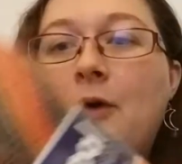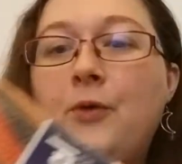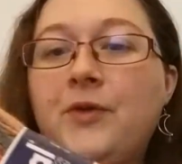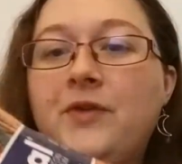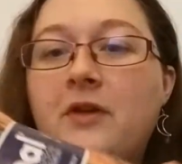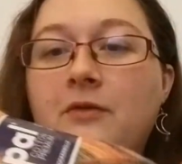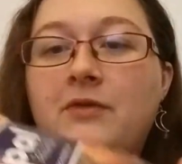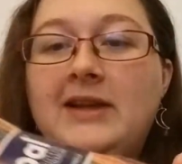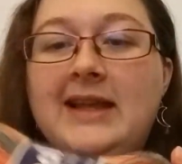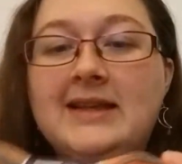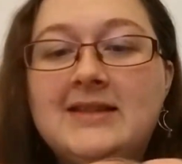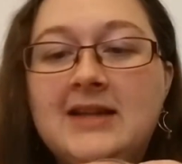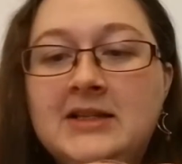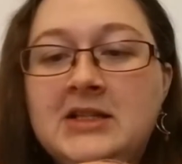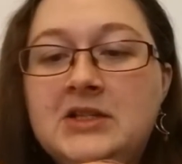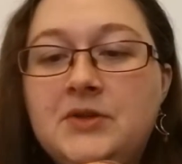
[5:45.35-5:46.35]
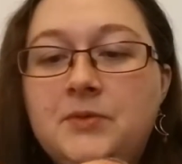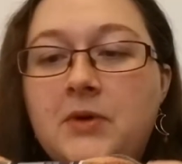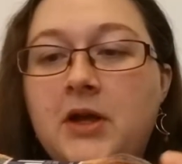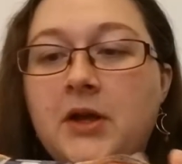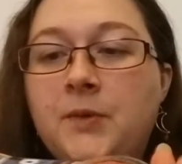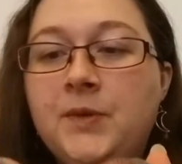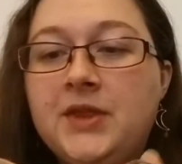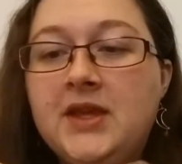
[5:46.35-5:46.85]
Also really excited to
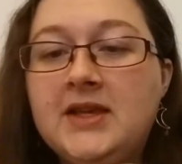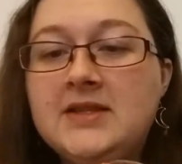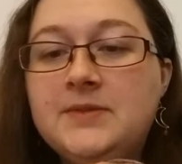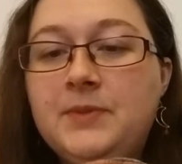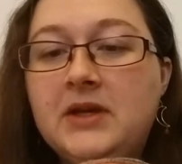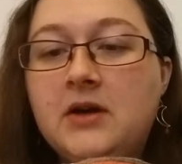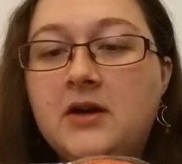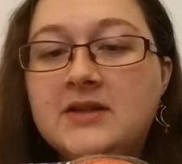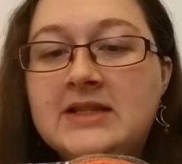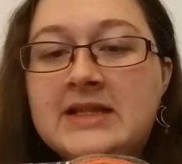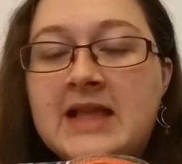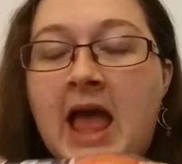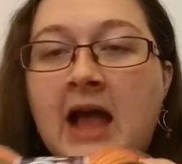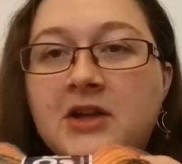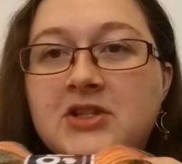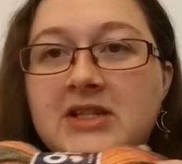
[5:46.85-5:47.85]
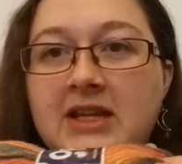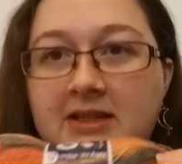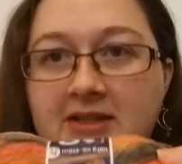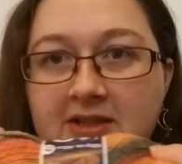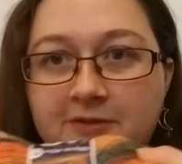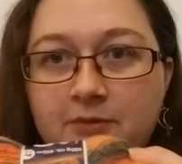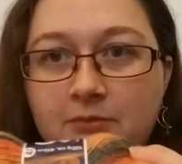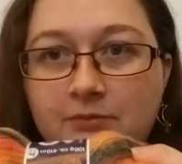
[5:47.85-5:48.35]
work with this because it's actually a
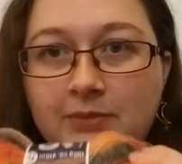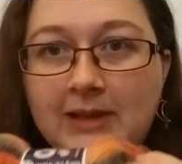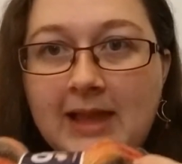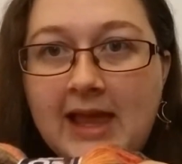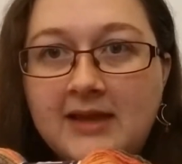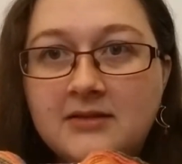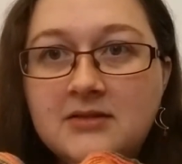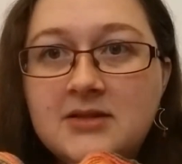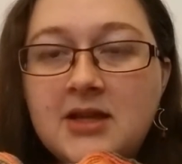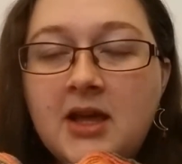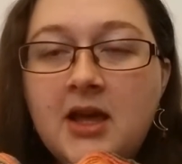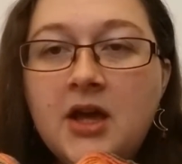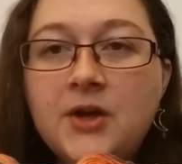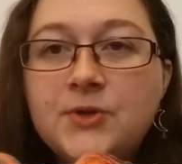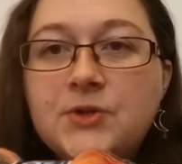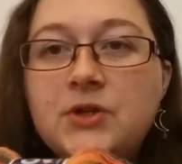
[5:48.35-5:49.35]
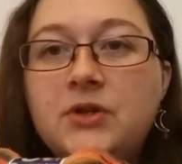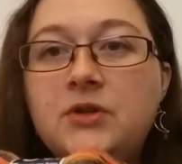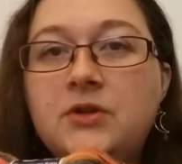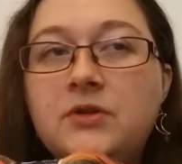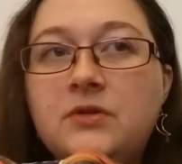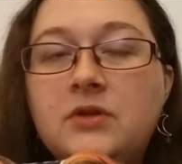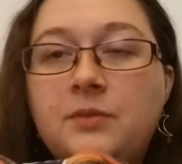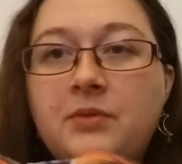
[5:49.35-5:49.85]
different blend
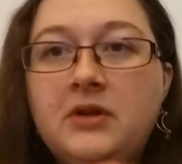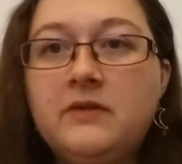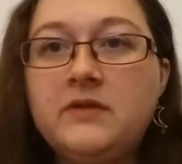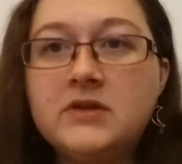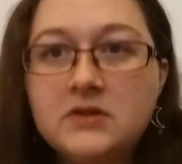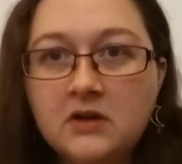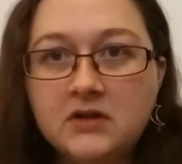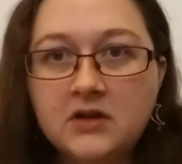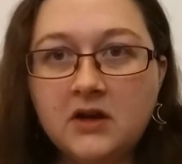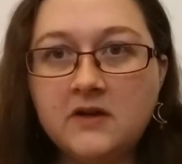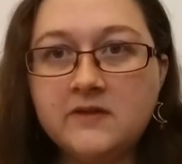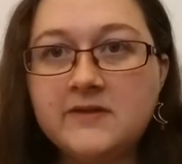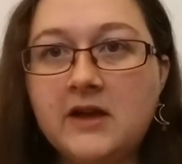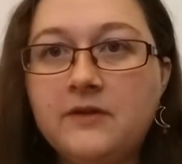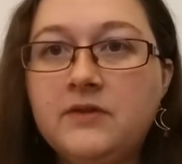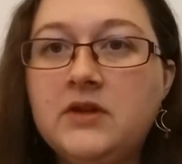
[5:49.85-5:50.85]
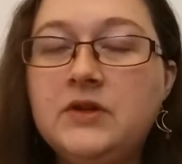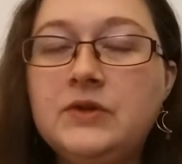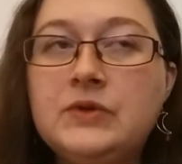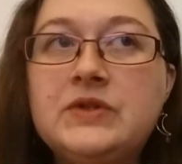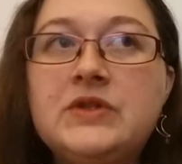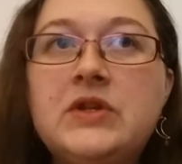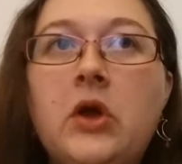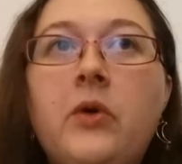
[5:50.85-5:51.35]
to the previous sock yarns I've
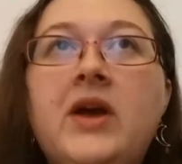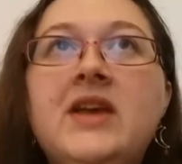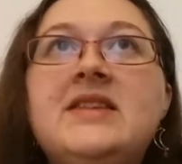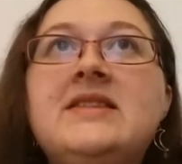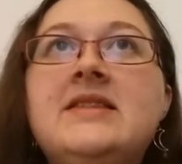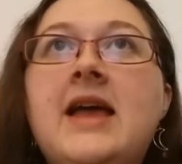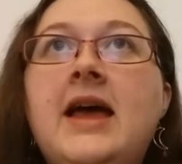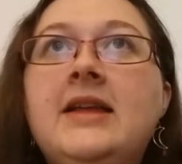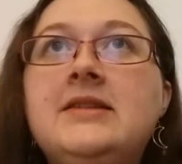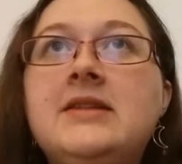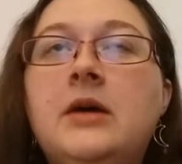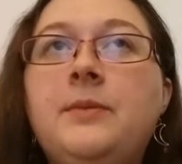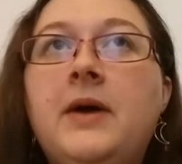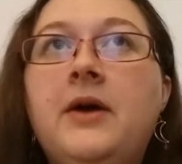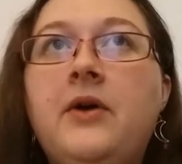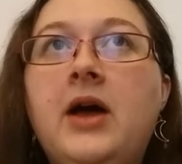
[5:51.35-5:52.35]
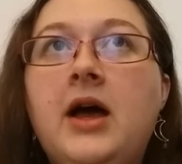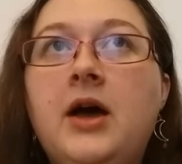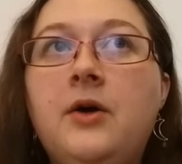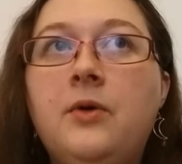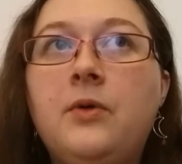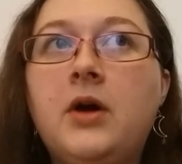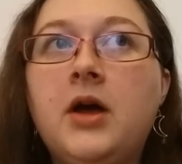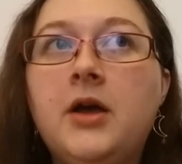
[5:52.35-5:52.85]
used. So I said about
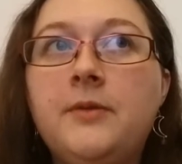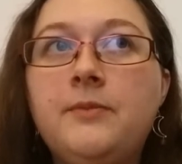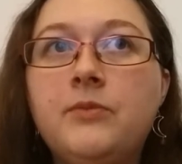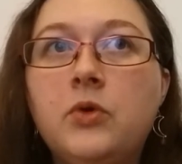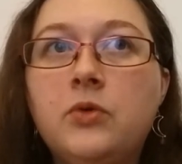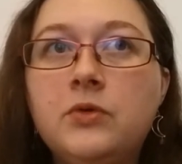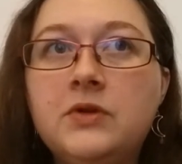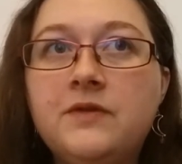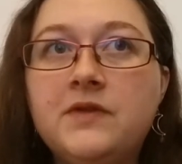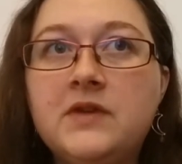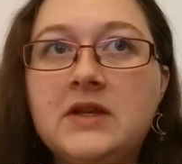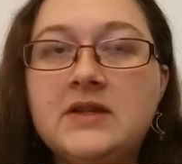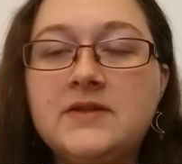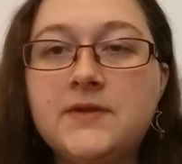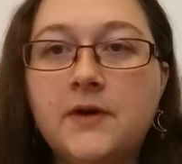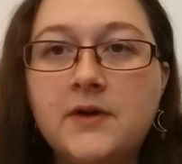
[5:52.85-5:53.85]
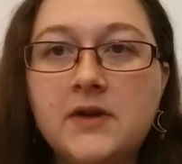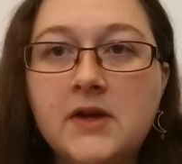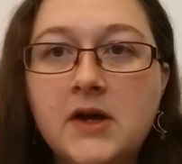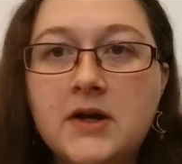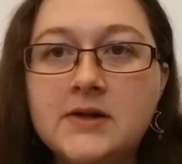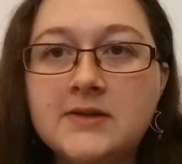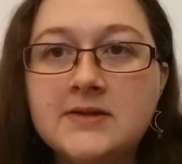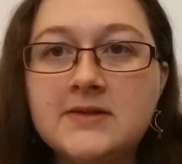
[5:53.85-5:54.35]
how all of the sock
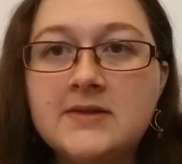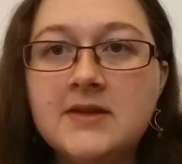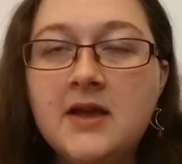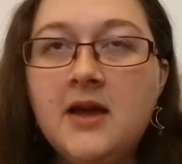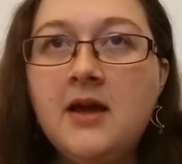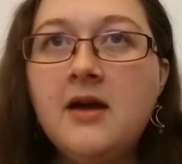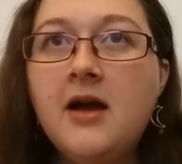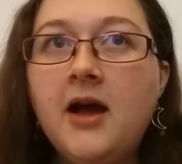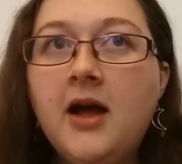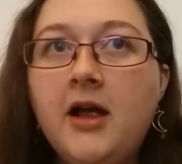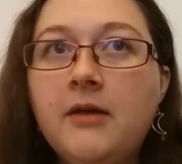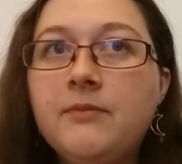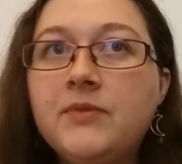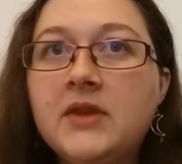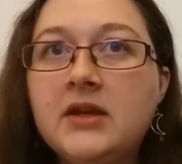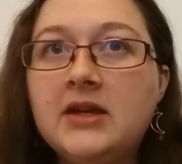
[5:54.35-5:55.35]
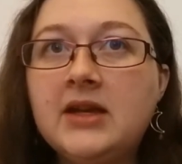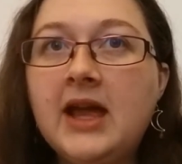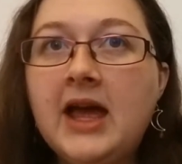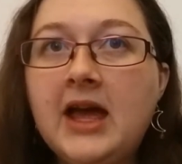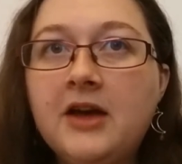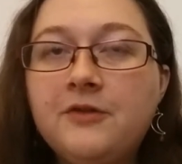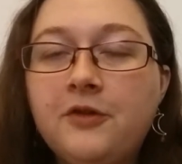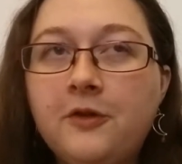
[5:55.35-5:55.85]
yarns that I
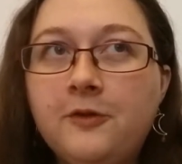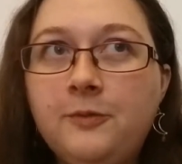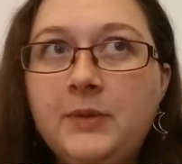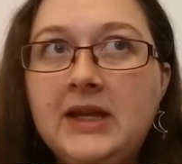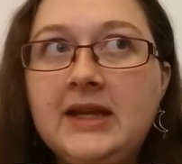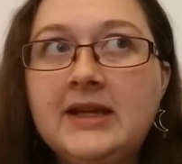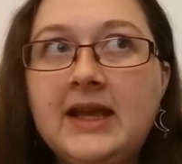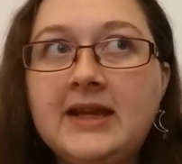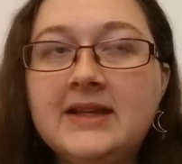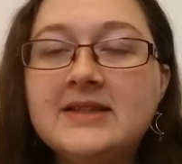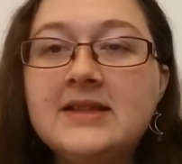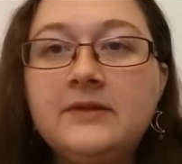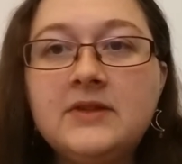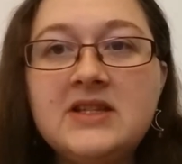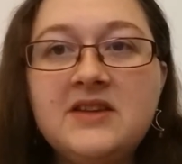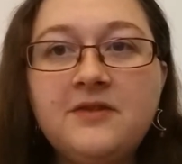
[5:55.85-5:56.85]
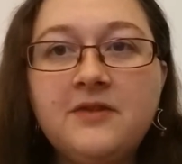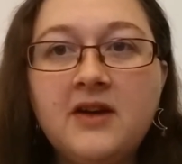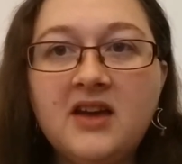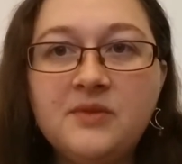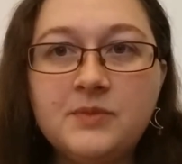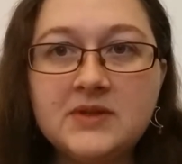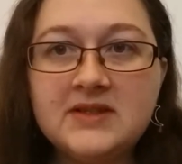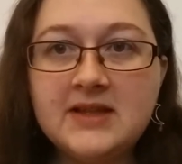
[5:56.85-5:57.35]
have been a
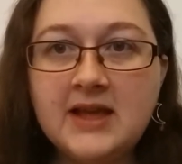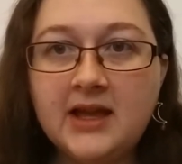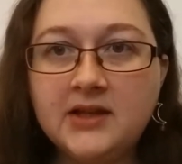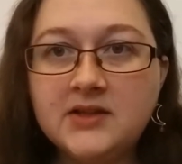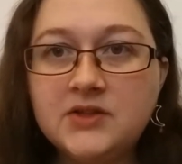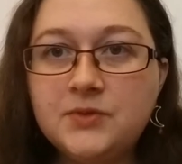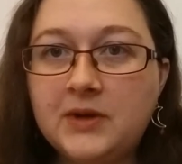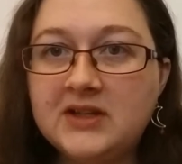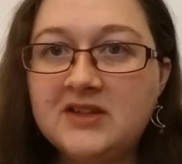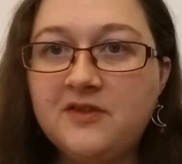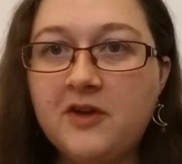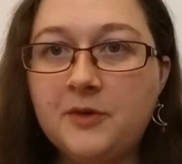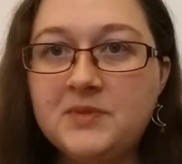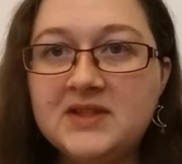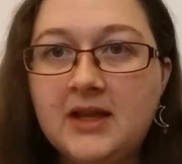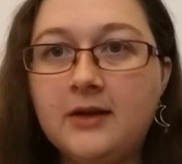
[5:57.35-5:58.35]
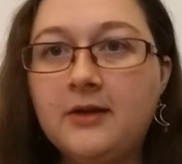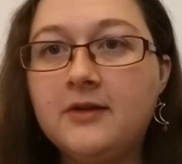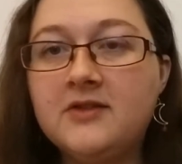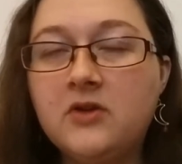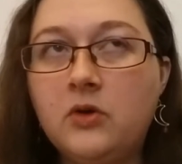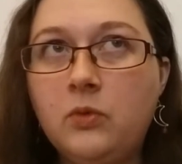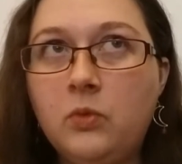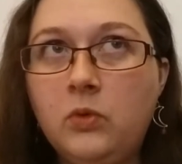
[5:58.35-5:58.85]
75%, 25%
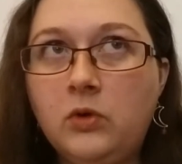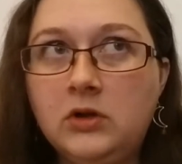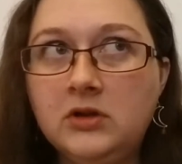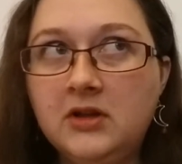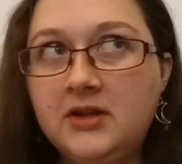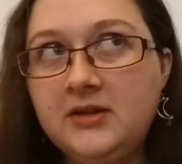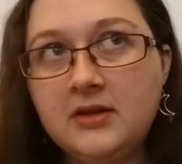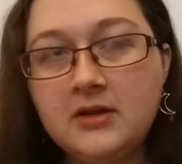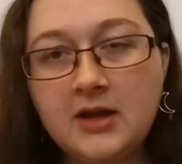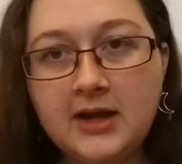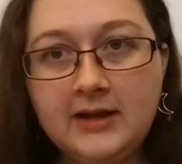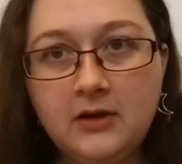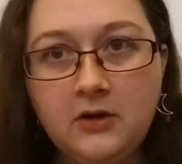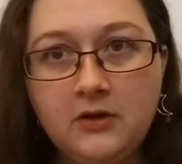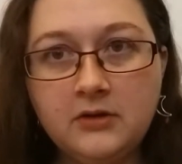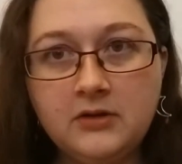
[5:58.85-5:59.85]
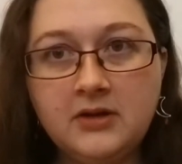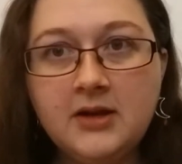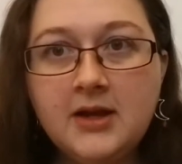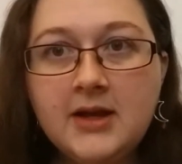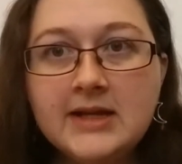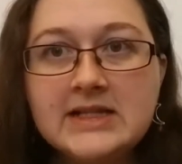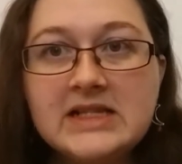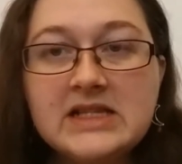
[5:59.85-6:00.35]
wool nylon
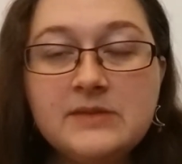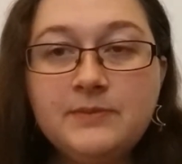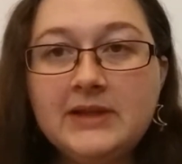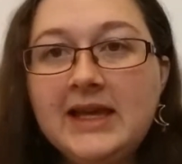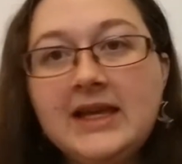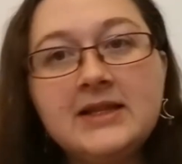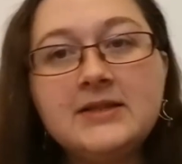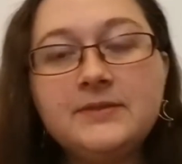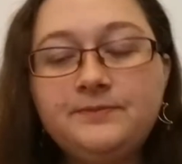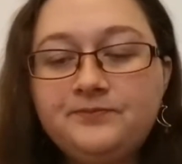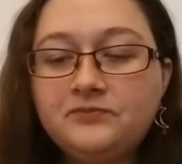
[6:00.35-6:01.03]
split.